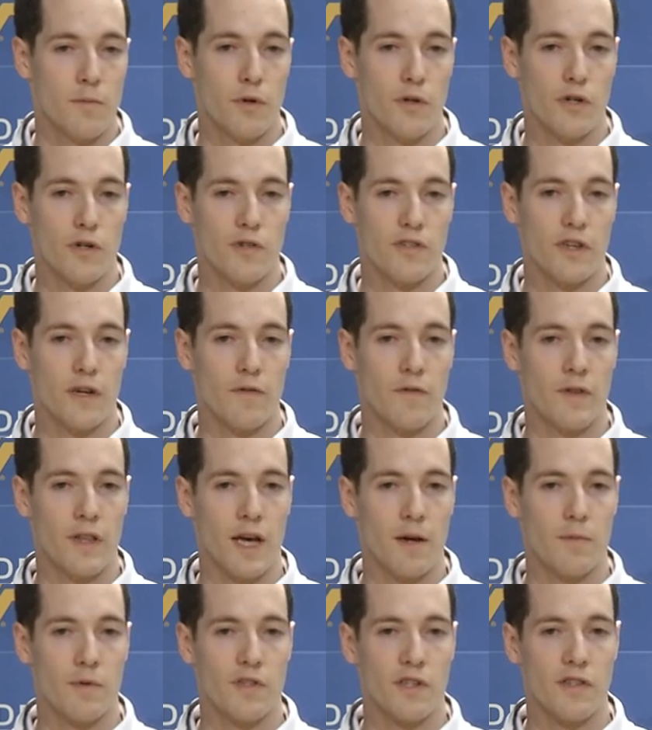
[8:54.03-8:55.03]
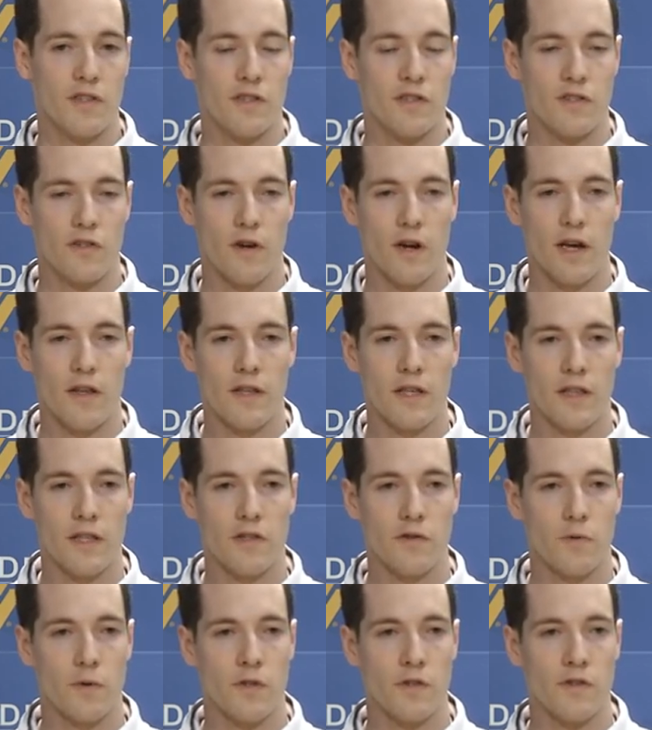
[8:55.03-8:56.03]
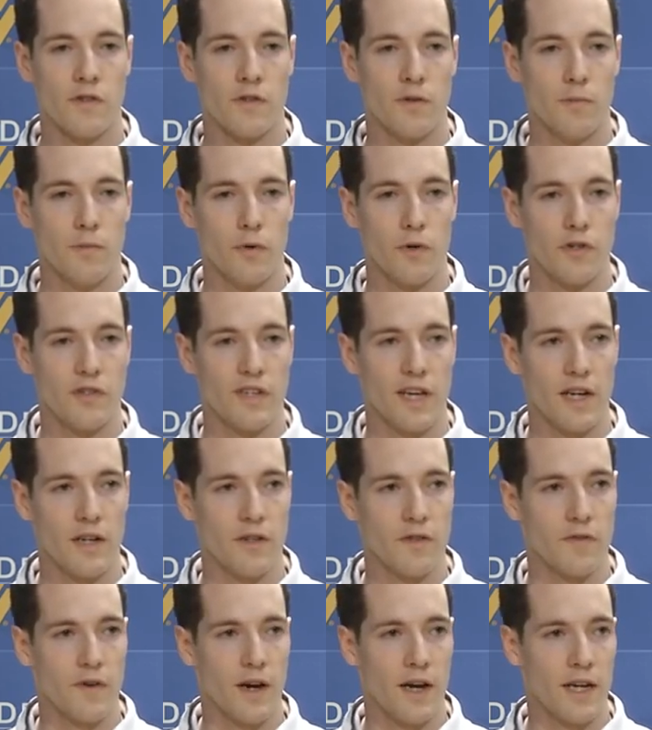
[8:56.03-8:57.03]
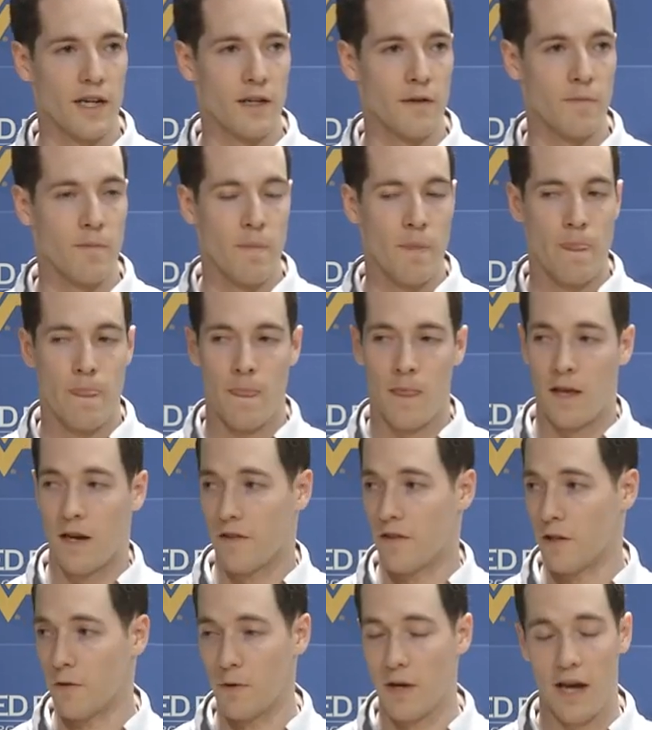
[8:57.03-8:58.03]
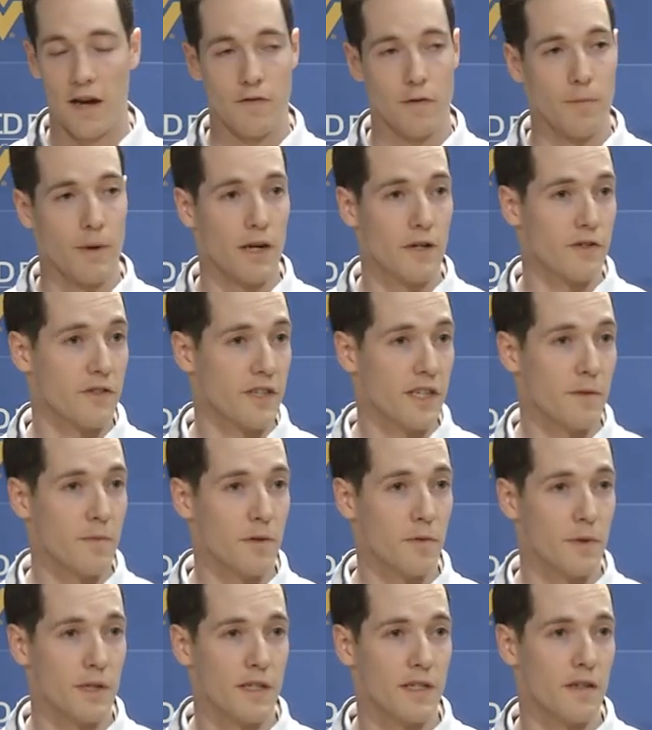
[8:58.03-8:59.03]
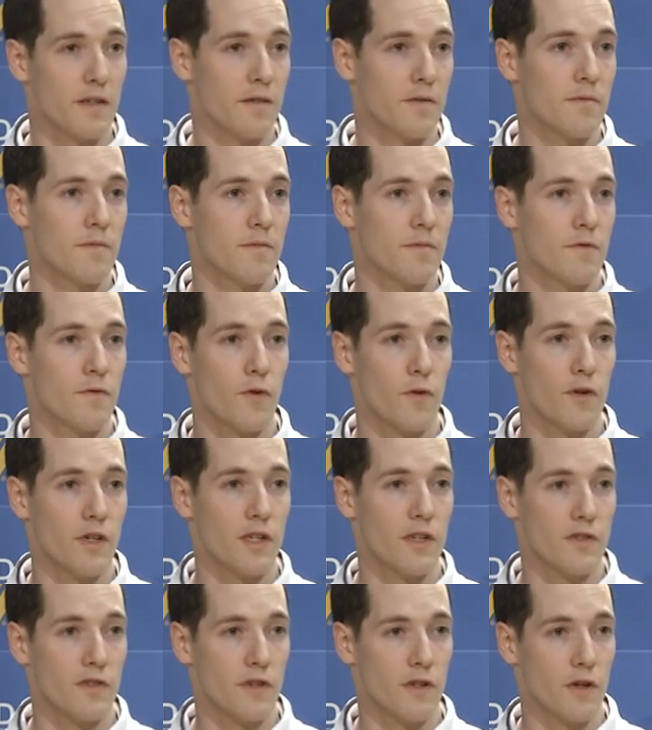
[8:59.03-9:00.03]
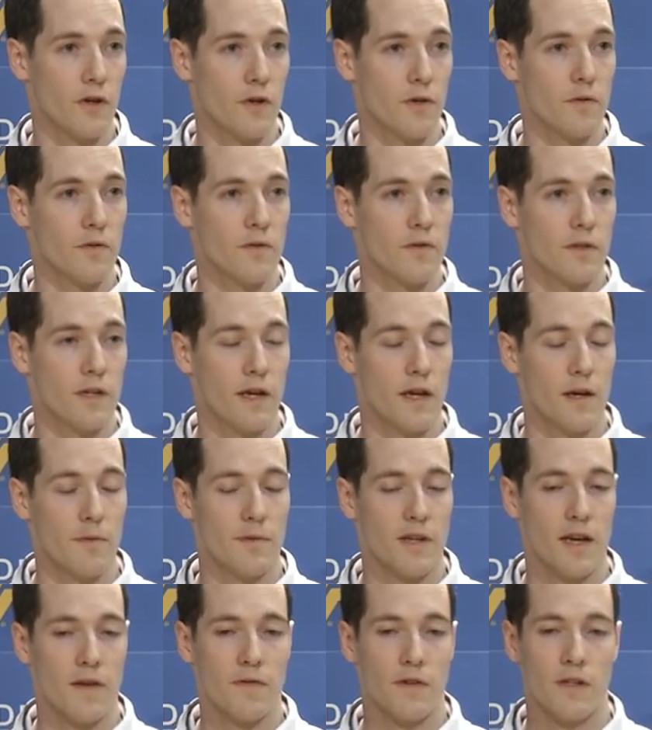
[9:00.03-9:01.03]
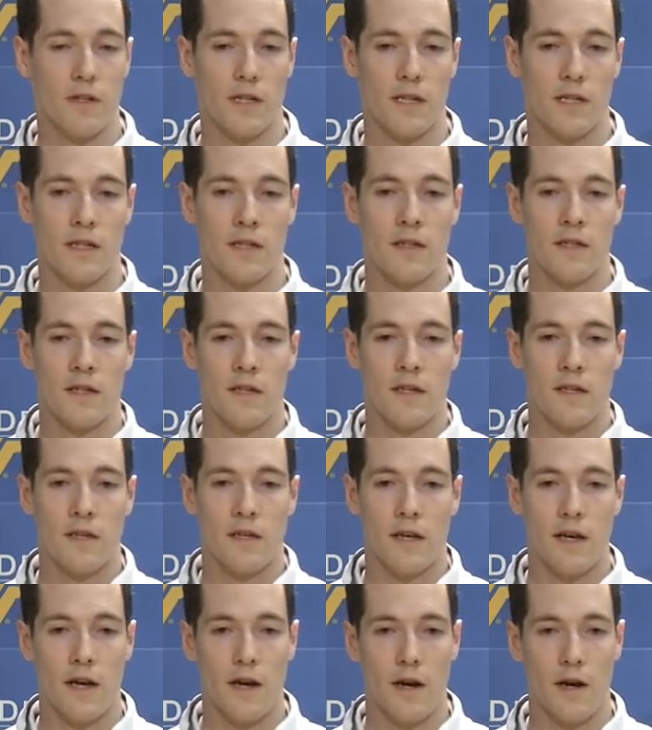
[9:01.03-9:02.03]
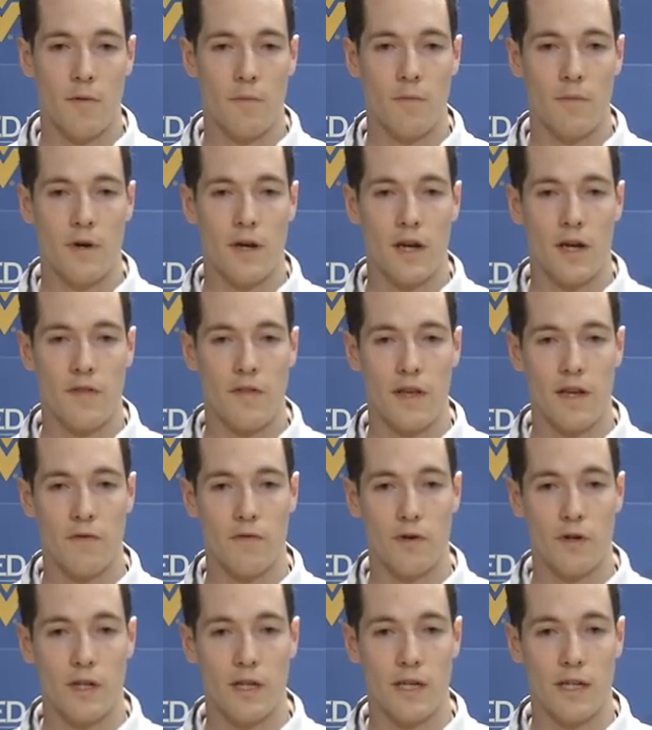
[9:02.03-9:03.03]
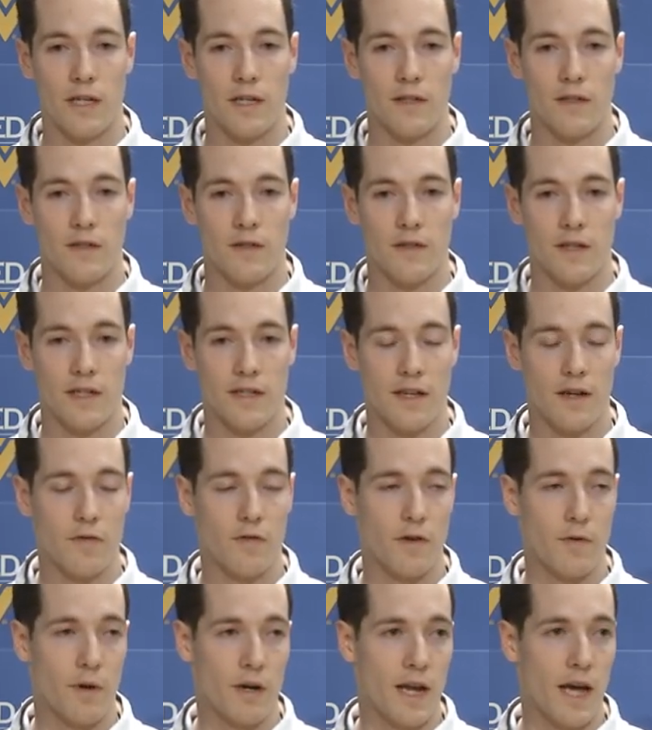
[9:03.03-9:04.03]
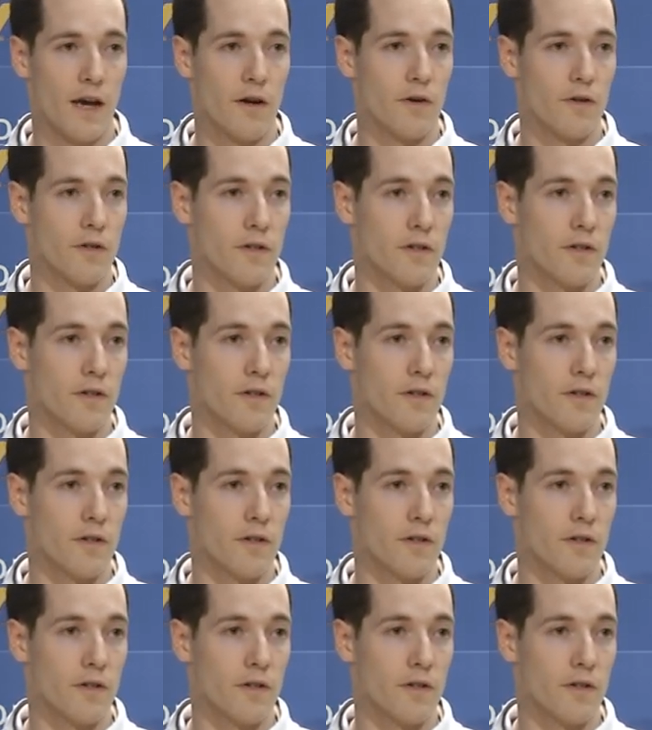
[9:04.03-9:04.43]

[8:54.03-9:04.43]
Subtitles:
put yourself in that position. So I think this one's more satisfying. I think we have a better team than we did 4 years ago, definitely. And they definitely went out